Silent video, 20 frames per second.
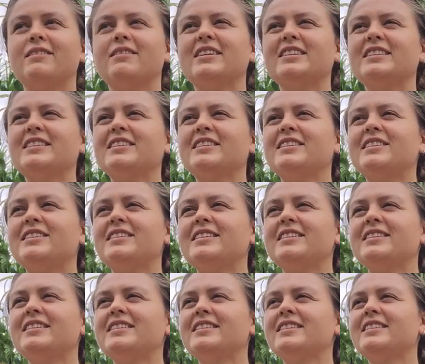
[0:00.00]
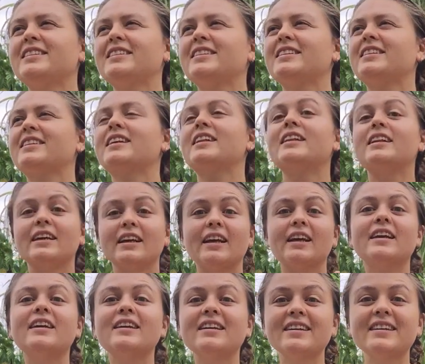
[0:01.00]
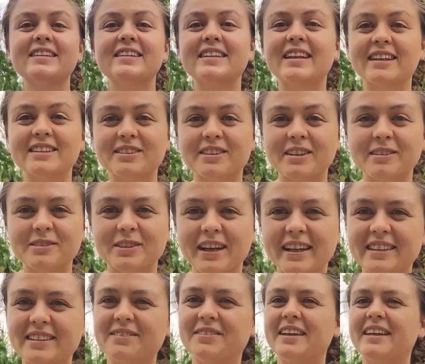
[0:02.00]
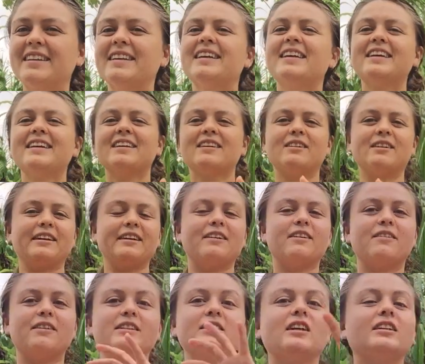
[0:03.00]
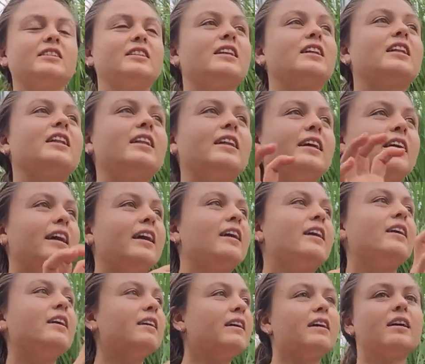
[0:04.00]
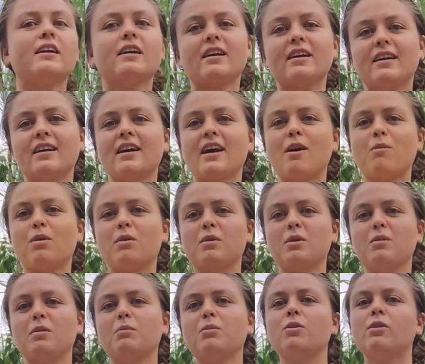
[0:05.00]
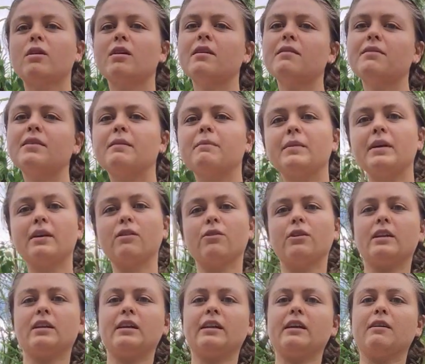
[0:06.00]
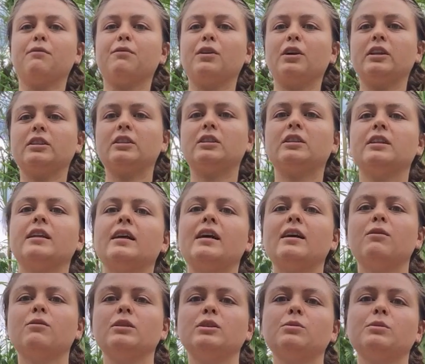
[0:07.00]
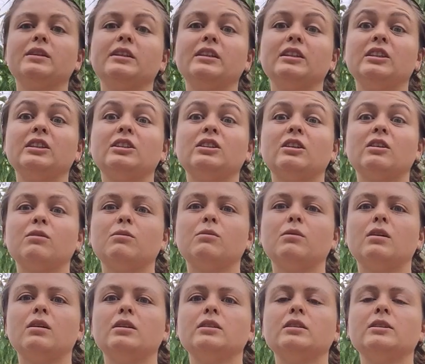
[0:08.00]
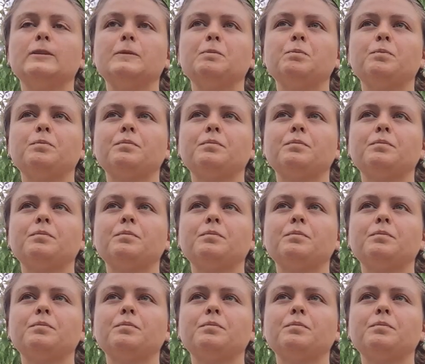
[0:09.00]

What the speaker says: what's it called? Clinging. That's what I'm trying to find. But this constant clinging at what we want more of and being really averse to that which we don't want.